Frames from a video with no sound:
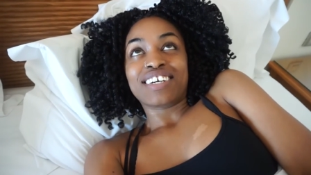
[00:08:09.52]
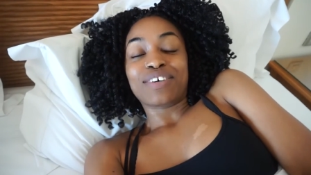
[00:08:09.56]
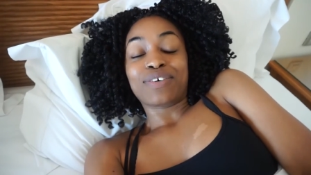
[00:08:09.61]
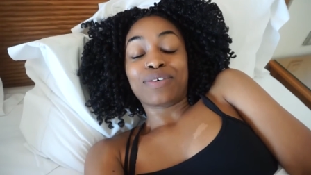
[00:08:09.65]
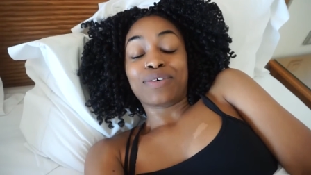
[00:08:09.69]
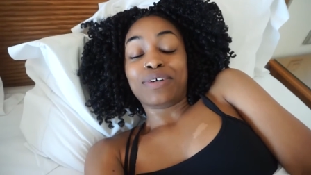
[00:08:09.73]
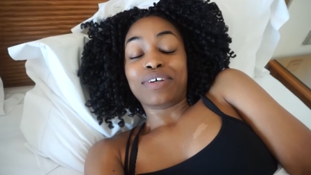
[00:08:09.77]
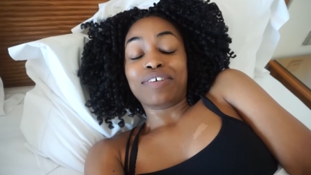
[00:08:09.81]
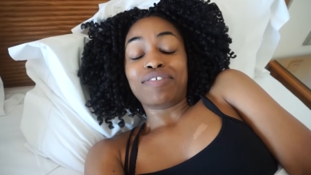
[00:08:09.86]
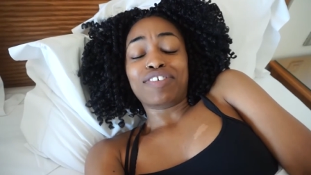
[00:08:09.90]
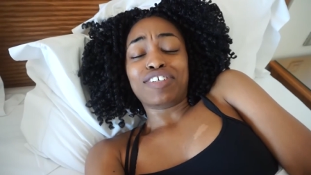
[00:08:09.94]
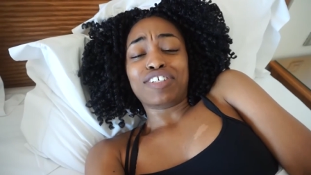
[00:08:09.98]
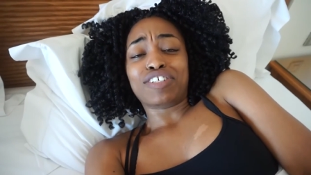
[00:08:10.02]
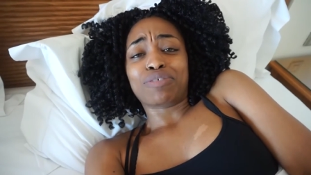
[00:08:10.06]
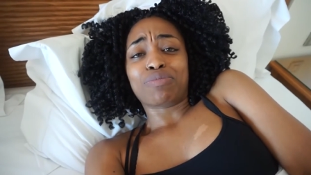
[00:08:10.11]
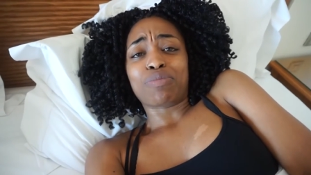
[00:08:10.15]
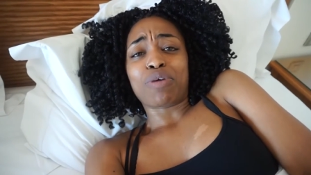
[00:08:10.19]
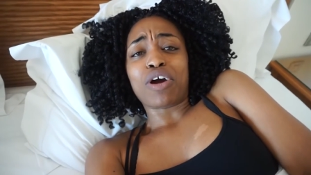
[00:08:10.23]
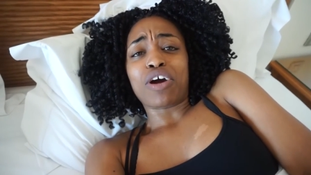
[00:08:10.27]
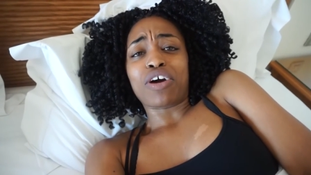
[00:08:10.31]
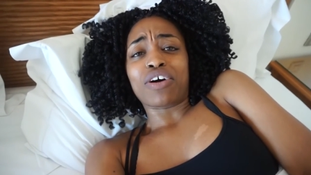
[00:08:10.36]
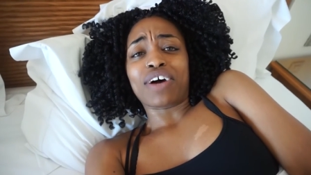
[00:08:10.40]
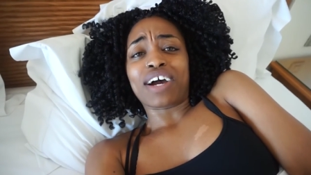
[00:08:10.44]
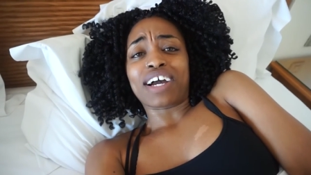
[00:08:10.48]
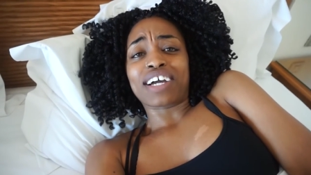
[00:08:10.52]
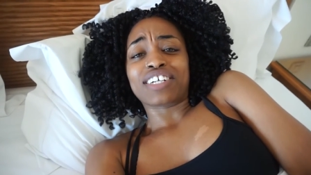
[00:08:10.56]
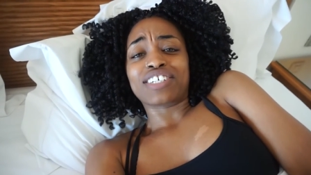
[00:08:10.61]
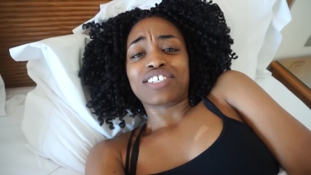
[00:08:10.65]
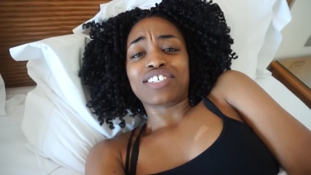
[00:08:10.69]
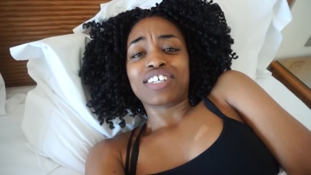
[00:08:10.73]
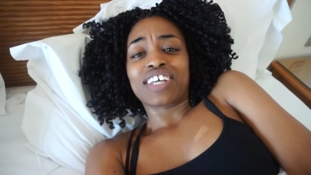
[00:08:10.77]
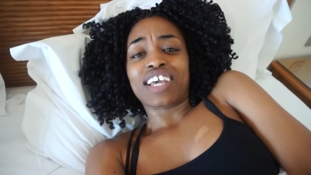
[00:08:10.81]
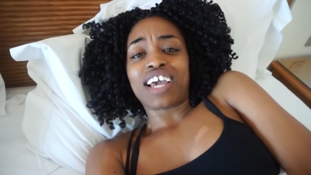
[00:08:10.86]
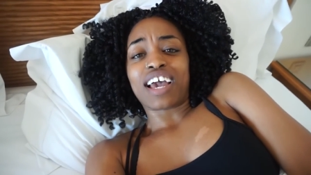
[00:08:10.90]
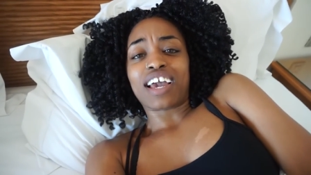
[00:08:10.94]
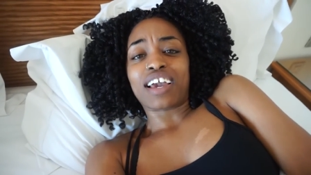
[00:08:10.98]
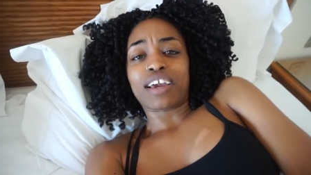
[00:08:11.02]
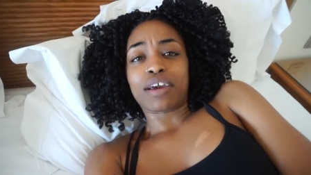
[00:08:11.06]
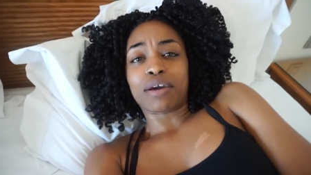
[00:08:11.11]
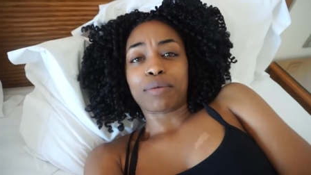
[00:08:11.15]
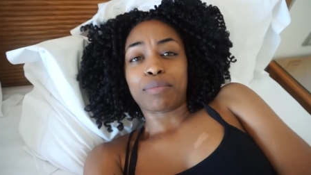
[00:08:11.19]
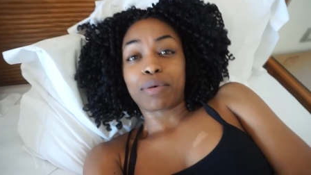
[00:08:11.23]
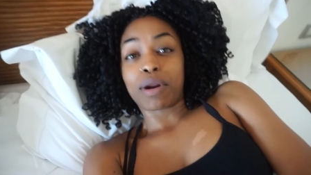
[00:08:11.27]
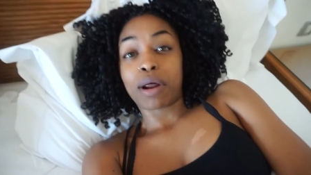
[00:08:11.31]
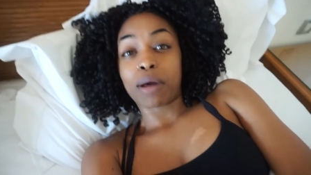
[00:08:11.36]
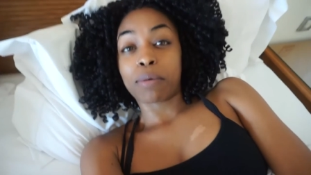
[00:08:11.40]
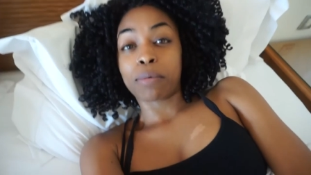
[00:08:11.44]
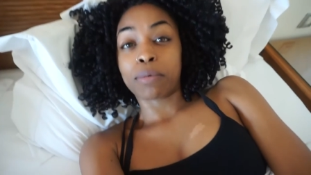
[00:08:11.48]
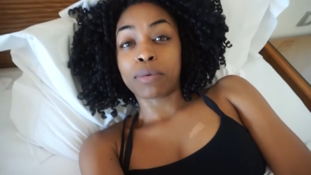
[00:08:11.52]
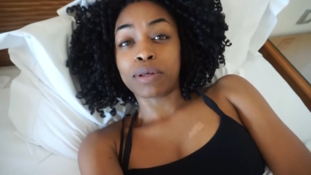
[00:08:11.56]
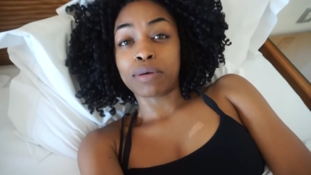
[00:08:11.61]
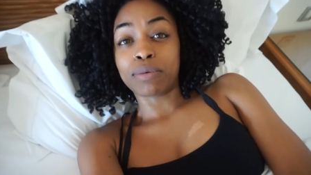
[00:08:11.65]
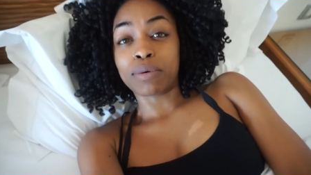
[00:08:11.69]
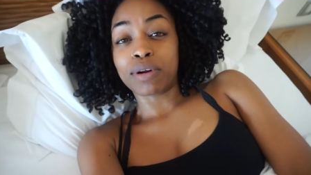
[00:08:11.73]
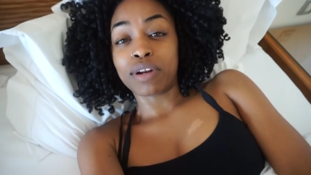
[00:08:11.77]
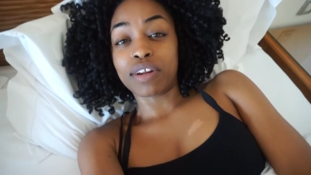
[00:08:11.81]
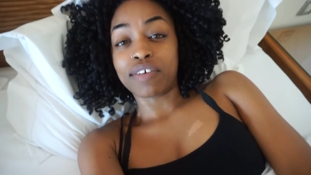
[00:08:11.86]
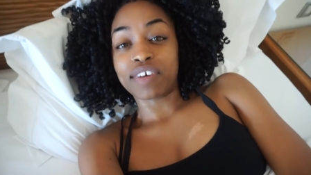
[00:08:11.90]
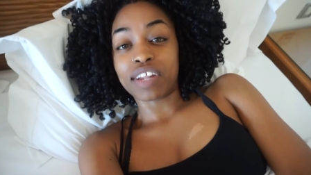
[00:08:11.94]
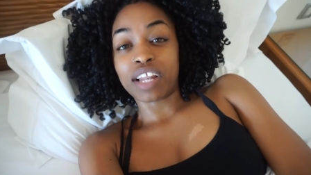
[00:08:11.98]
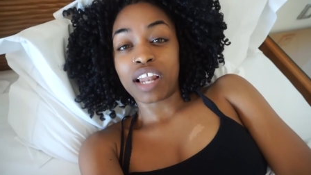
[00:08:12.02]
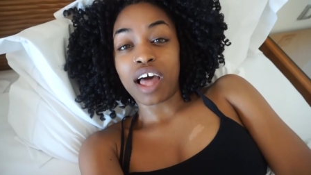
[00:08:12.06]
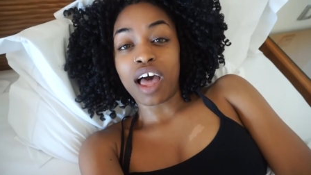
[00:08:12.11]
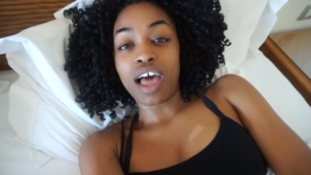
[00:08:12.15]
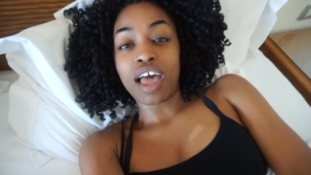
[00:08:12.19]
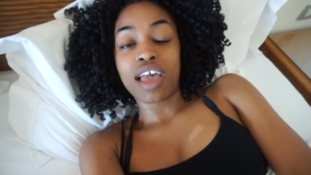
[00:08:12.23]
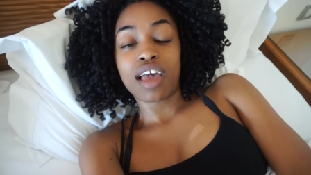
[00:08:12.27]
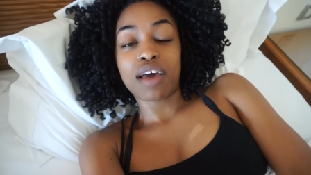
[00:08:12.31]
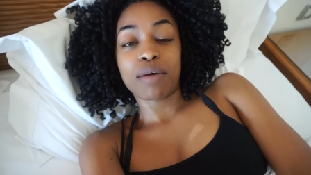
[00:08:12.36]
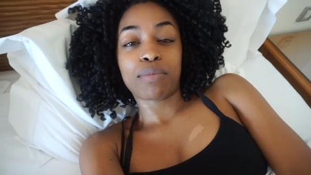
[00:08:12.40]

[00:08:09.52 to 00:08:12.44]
or even tomorrow actually. I, I probably won't even lie.